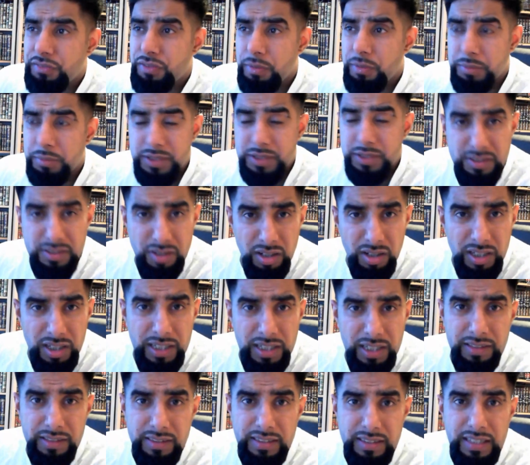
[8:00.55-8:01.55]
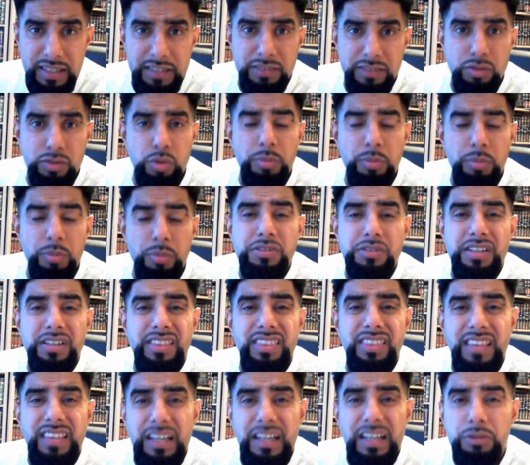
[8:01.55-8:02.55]
from a scholar that is almost
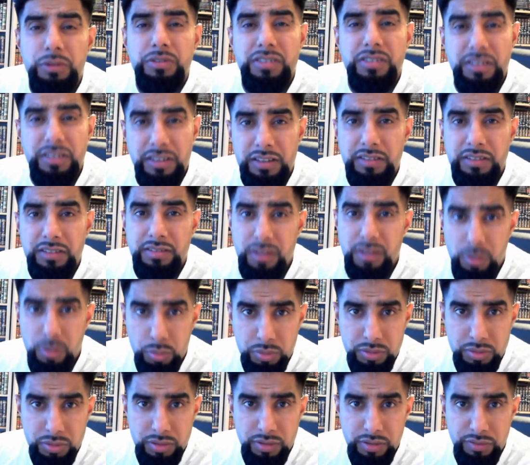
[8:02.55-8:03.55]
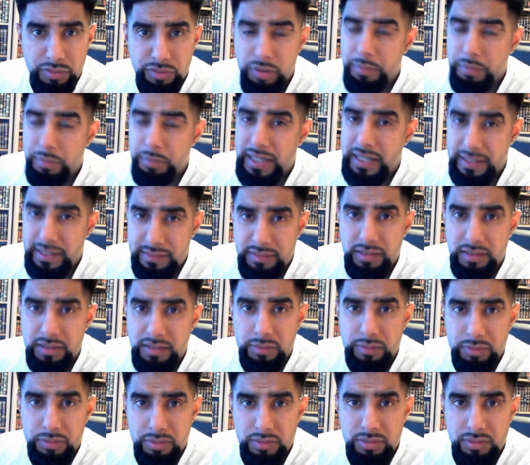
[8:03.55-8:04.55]
1,000 years old, from
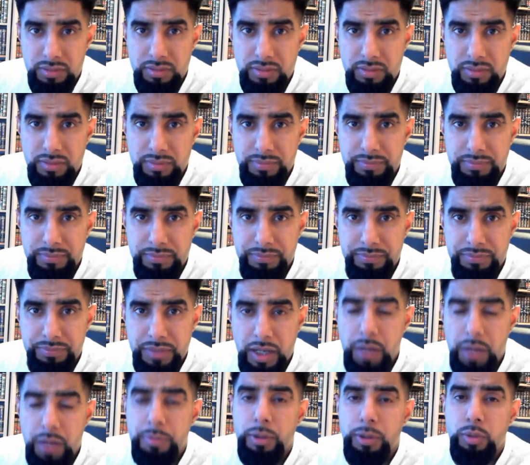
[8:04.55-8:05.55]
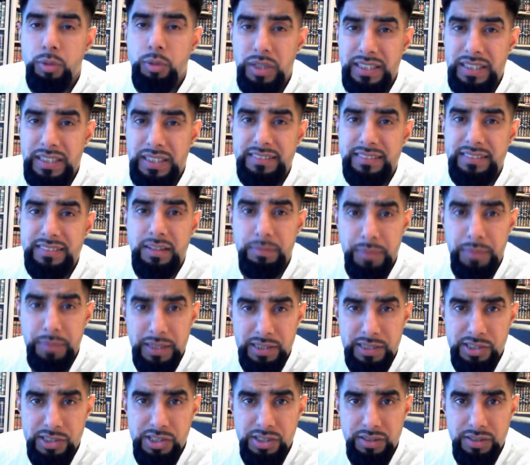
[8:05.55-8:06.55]
Al-Andalus, Abu Layth
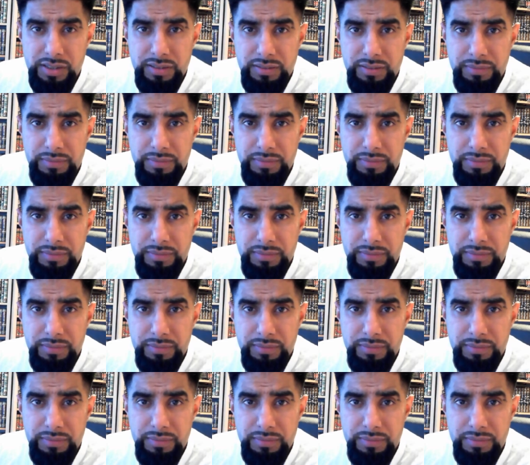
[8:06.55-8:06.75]
Al-Maliki.